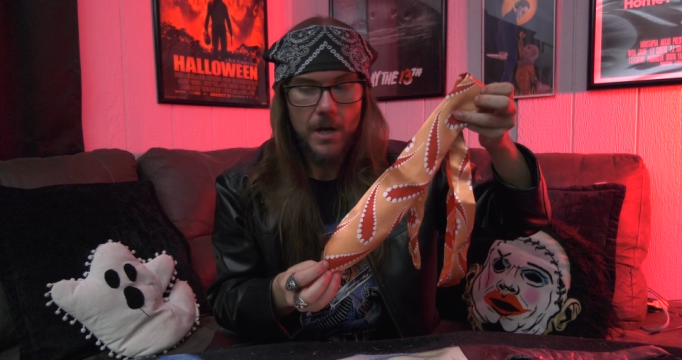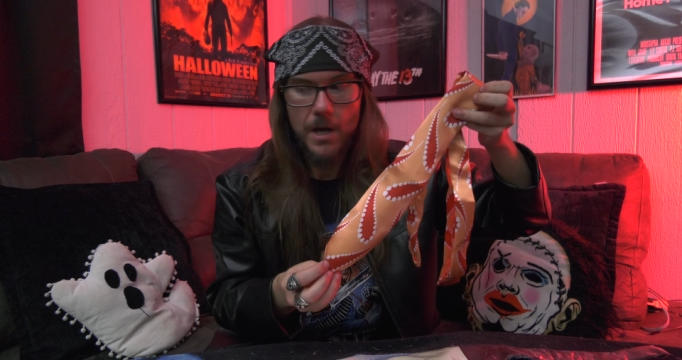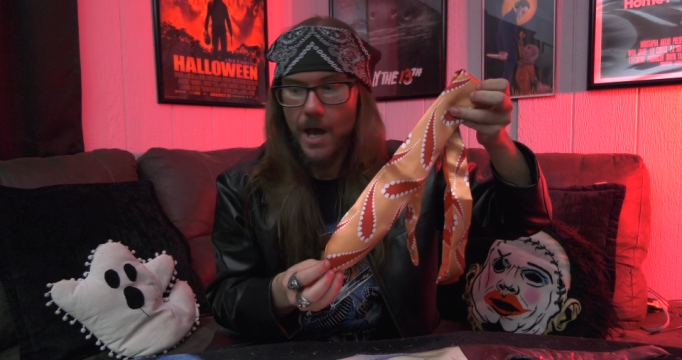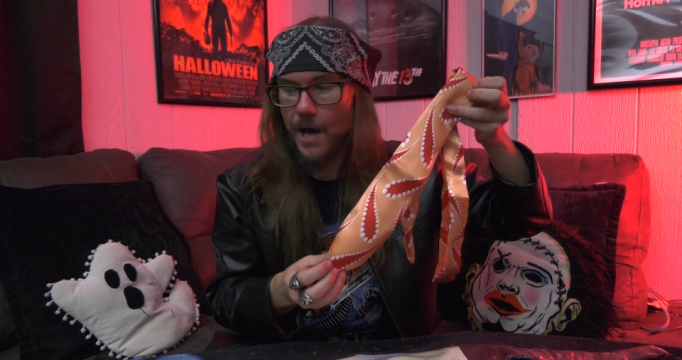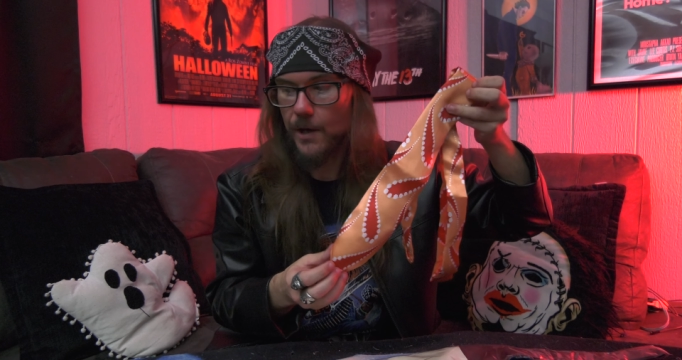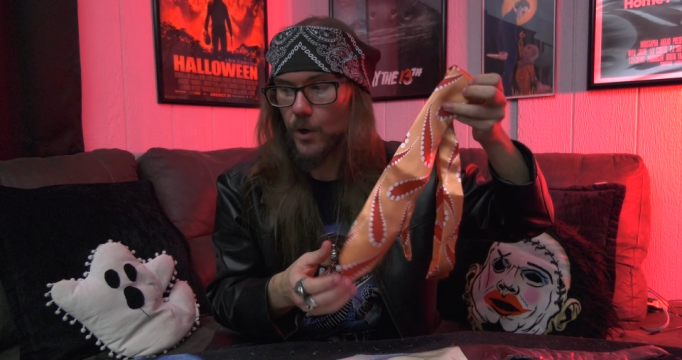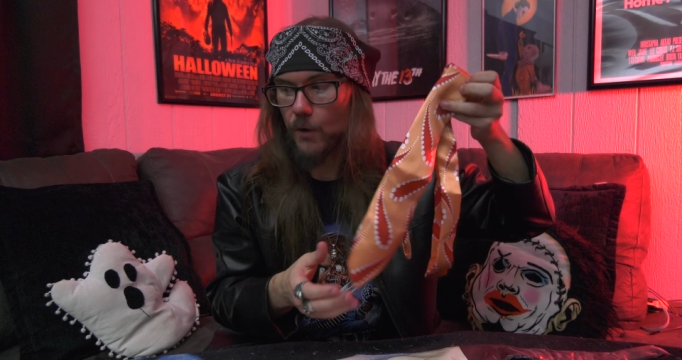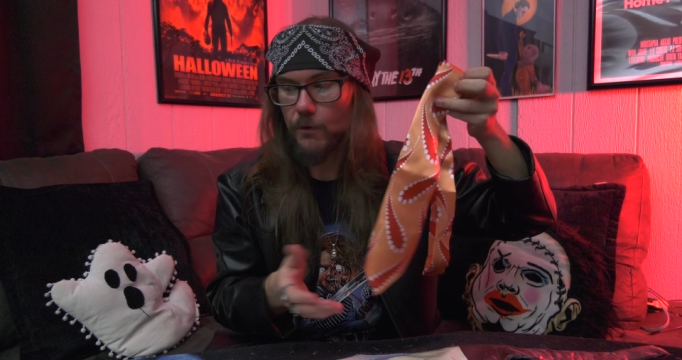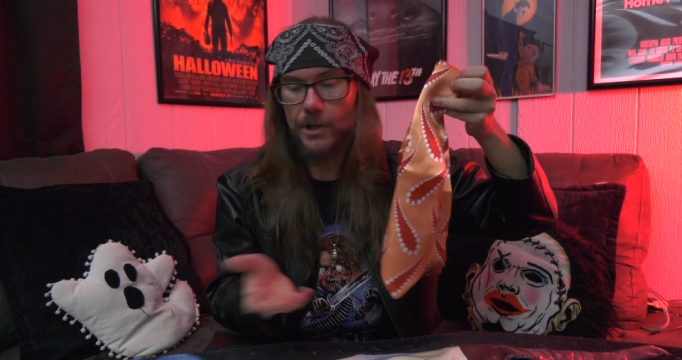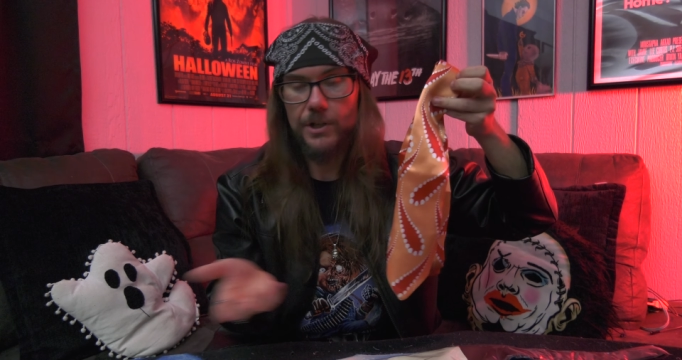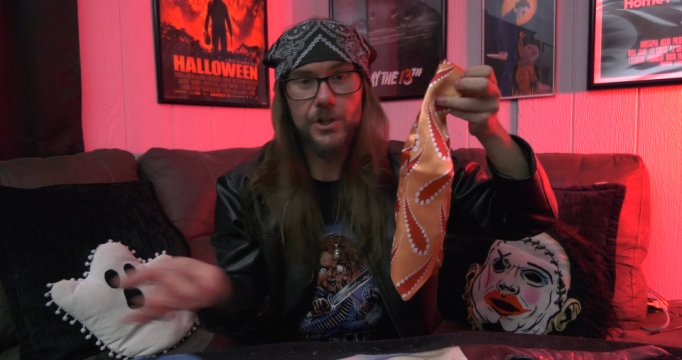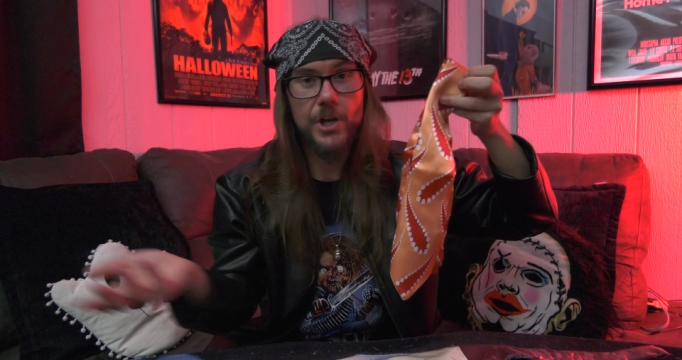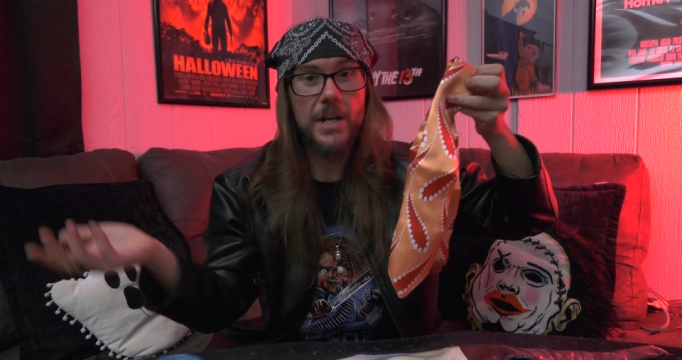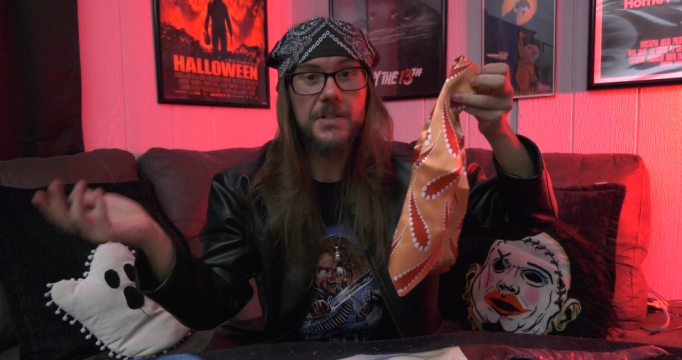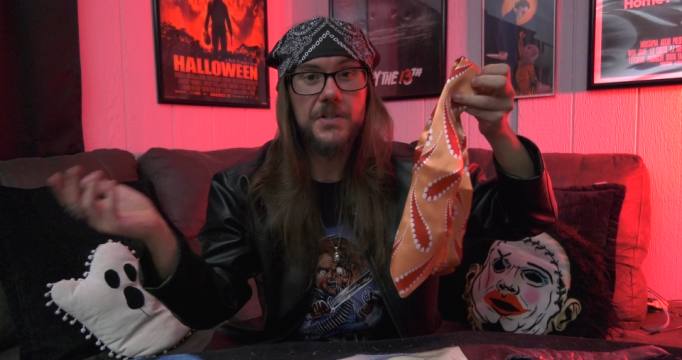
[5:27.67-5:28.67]
head over to
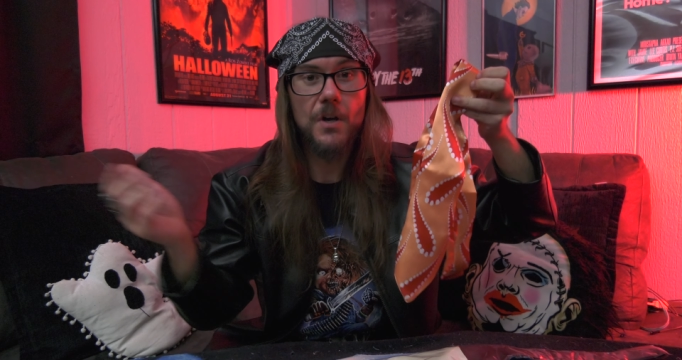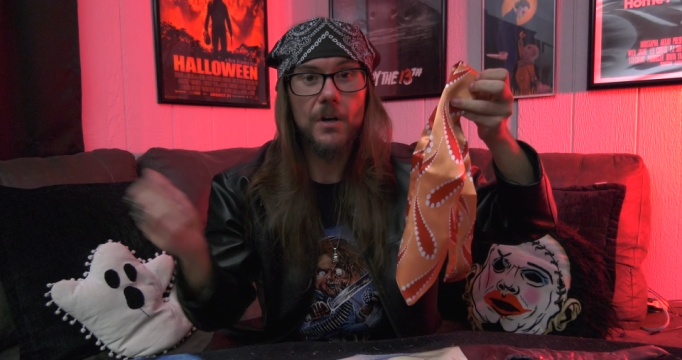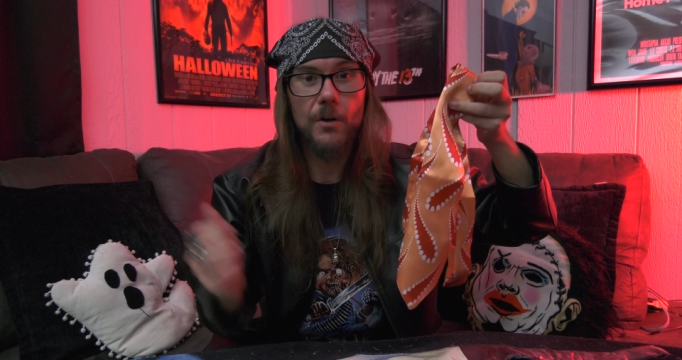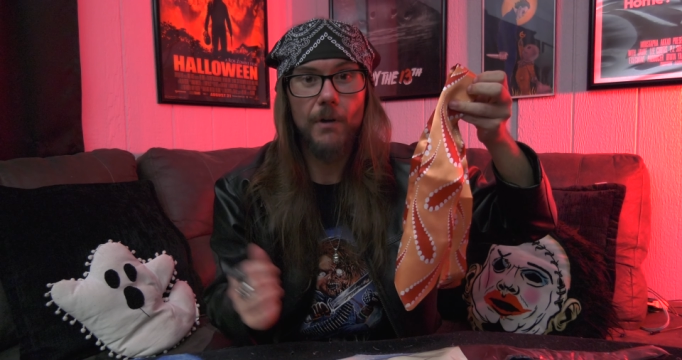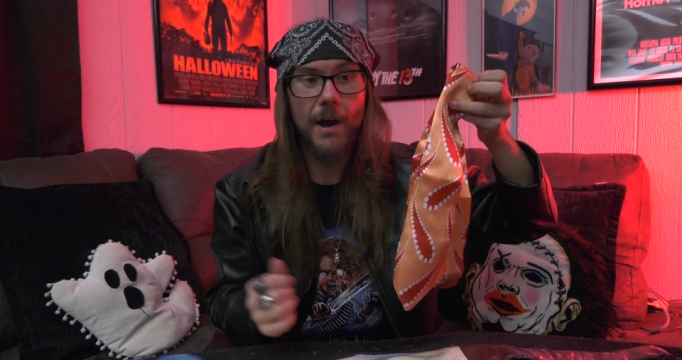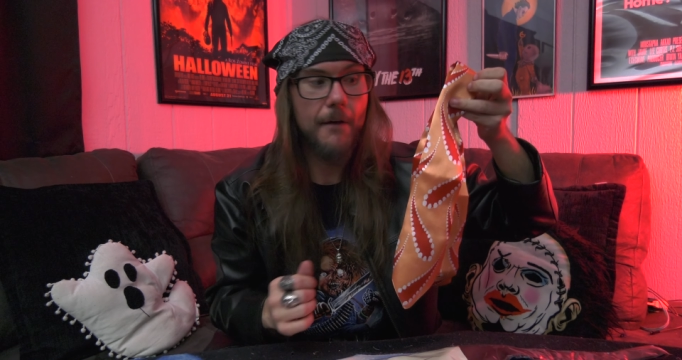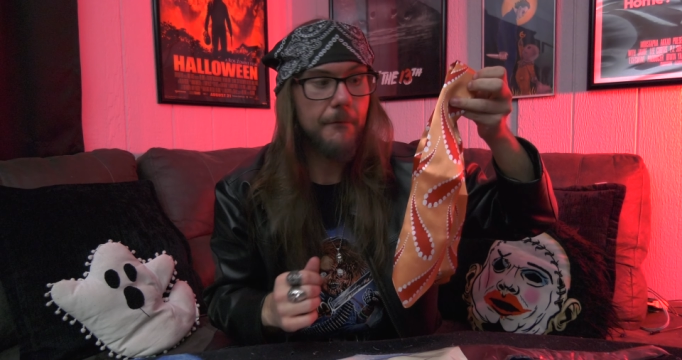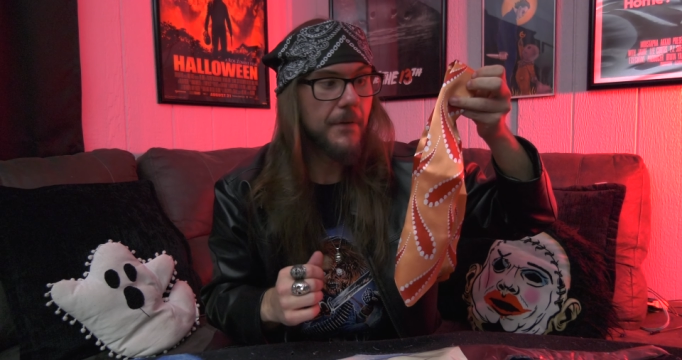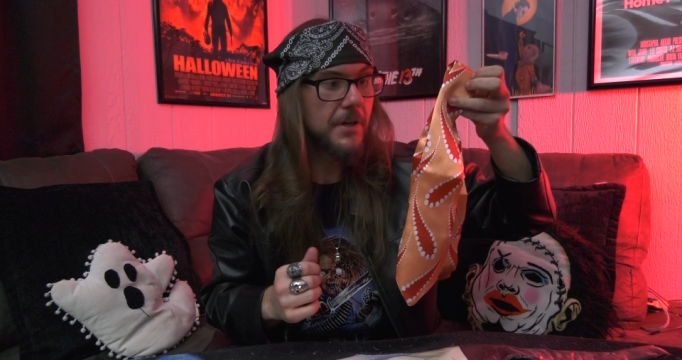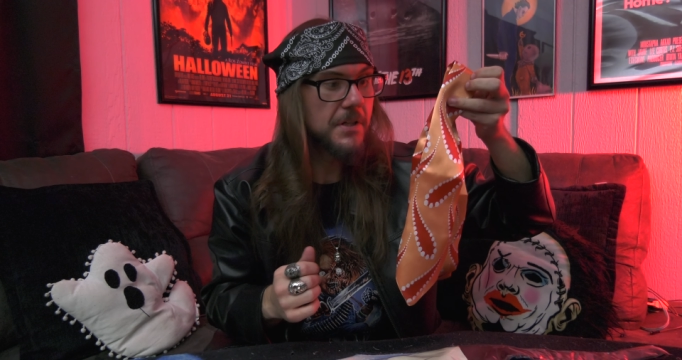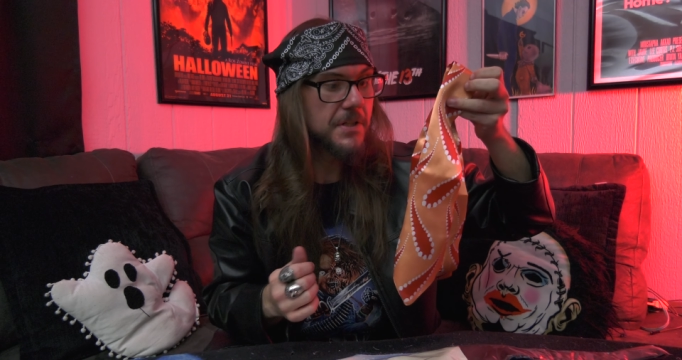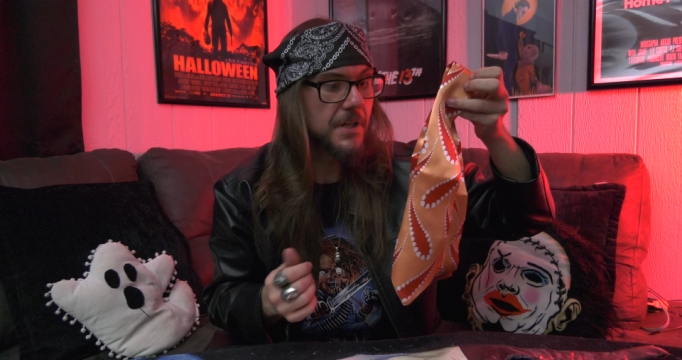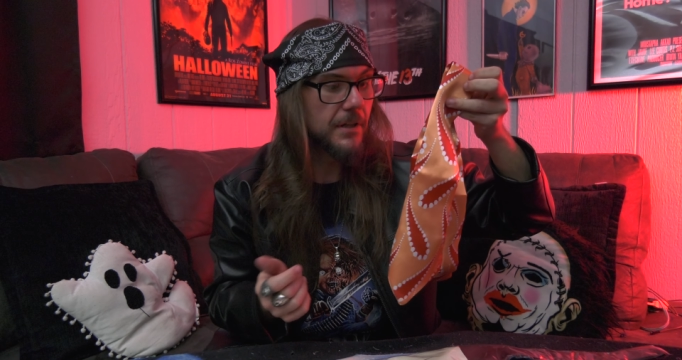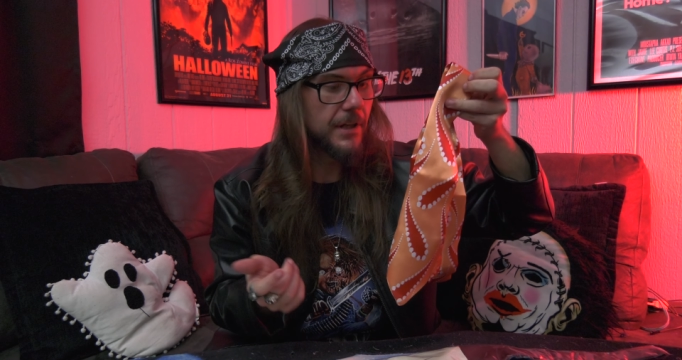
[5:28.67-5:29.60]
Chainsaw Graphics